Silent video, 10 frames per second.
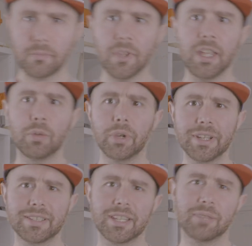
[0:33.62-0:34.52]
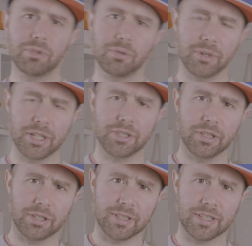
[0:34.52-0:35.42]
I had one example where I
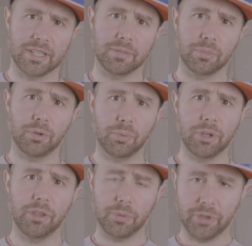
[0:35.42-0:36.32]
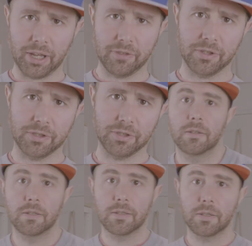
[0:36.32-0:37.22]
took the scene both with and without a filter.